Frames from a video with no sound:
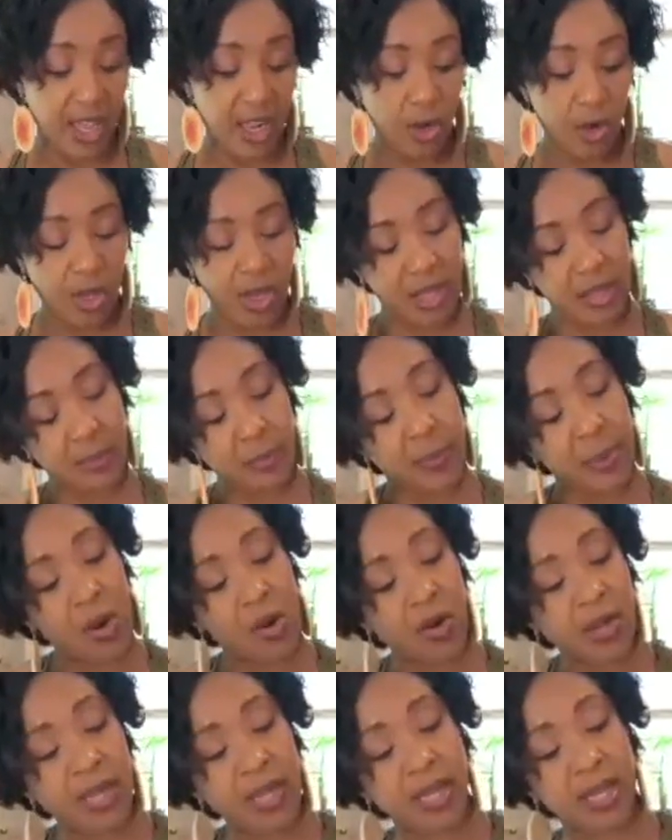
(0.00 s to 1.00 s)
Look at the
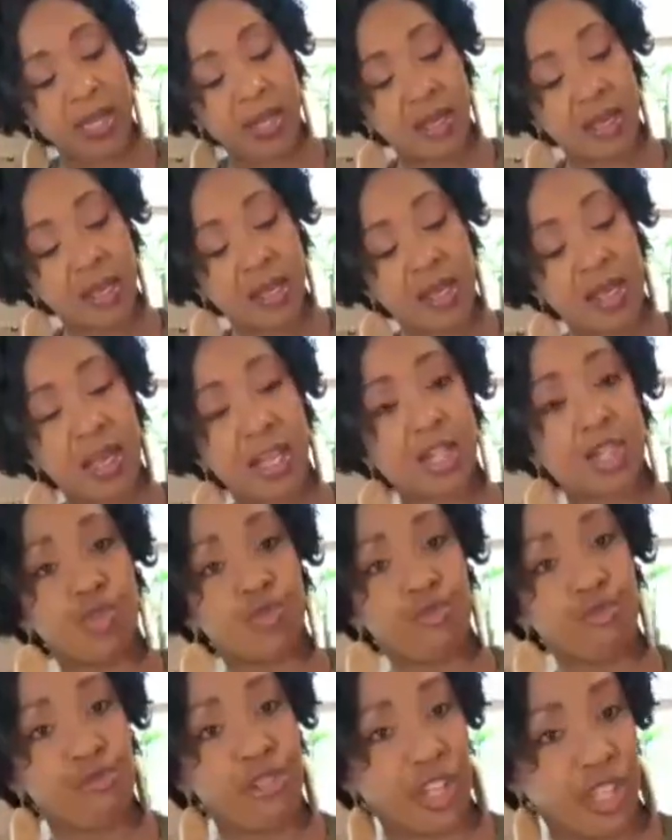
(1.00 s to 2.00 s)
pumpkin, it's
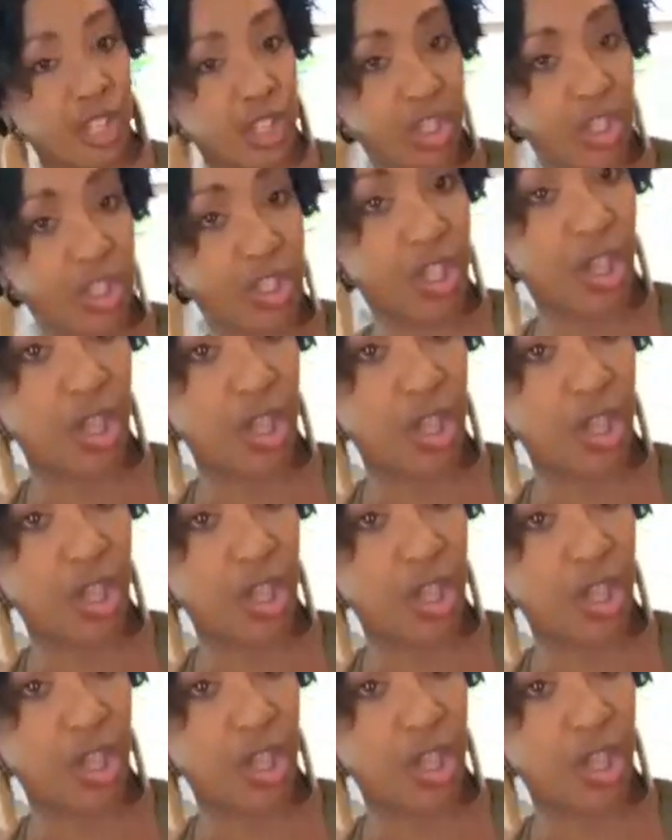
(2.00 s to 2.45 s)
rich.